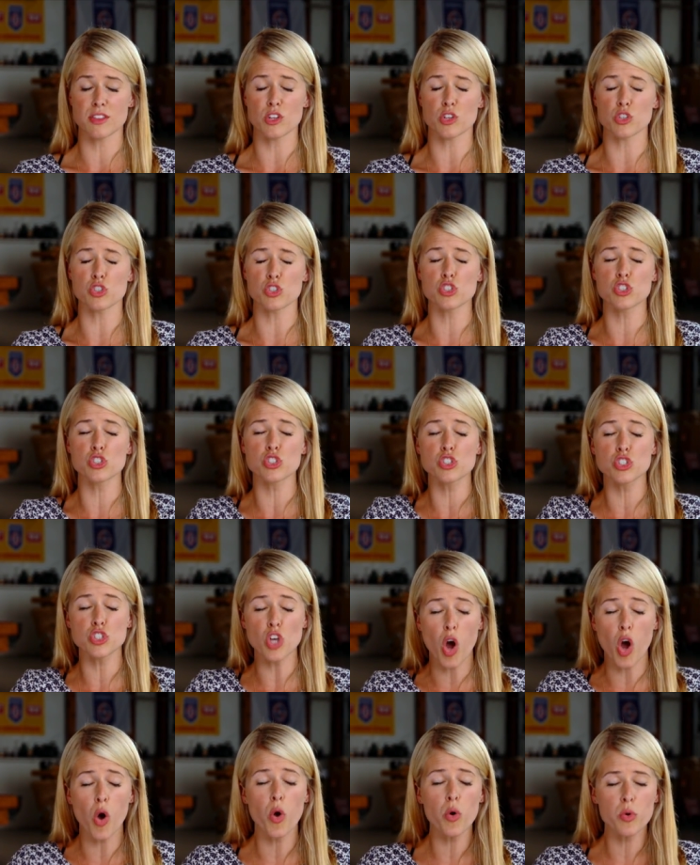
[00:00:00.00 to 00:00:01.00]
They're
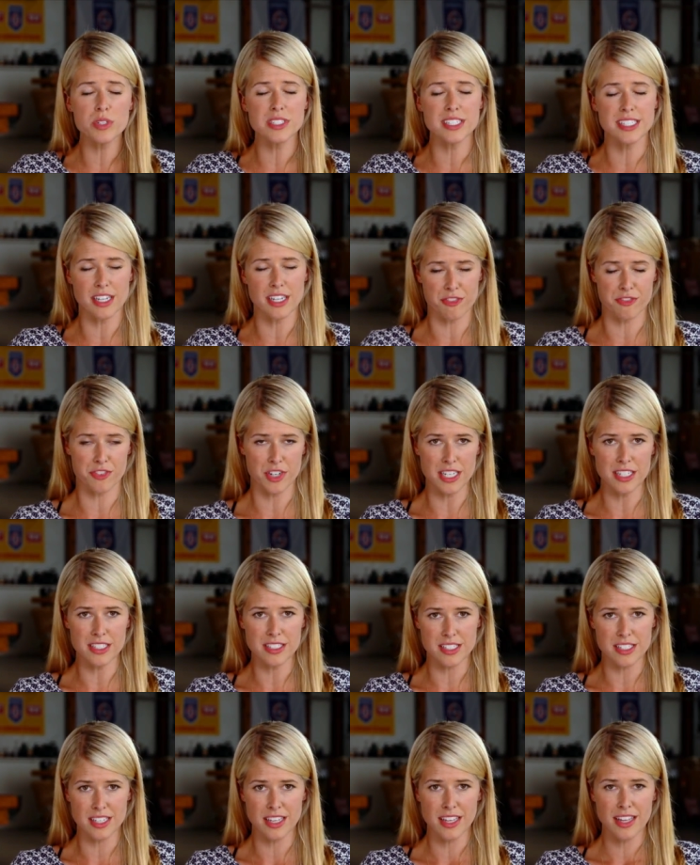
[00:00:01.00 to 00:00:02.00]
so
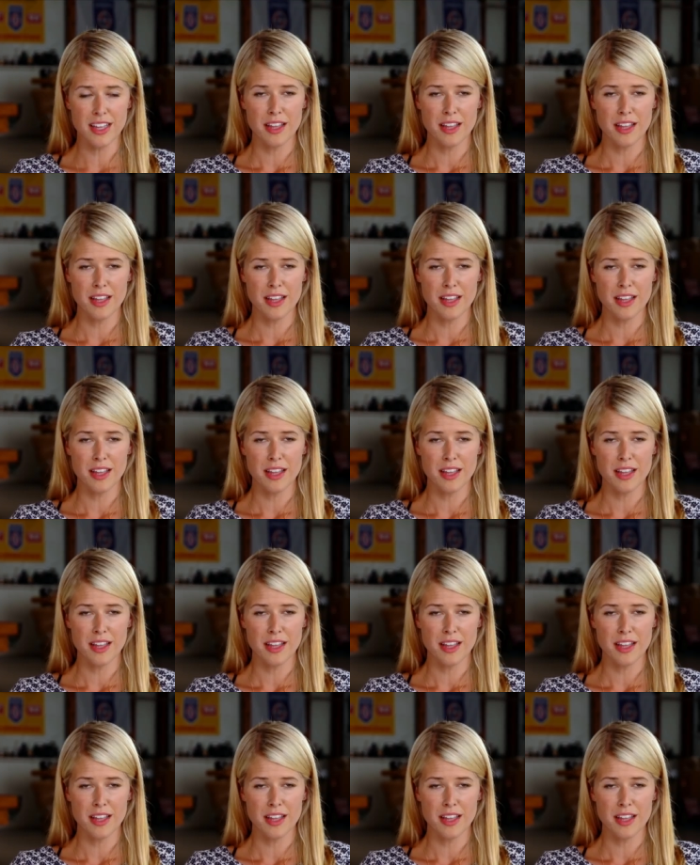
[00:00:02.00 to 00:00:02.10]
different,